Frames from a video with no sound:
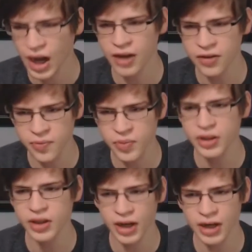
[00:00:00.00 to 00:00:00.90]
I've
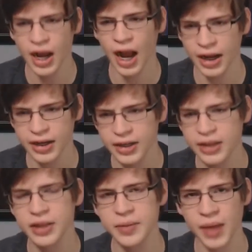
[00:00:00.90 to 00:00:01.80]
been kind of hiding in the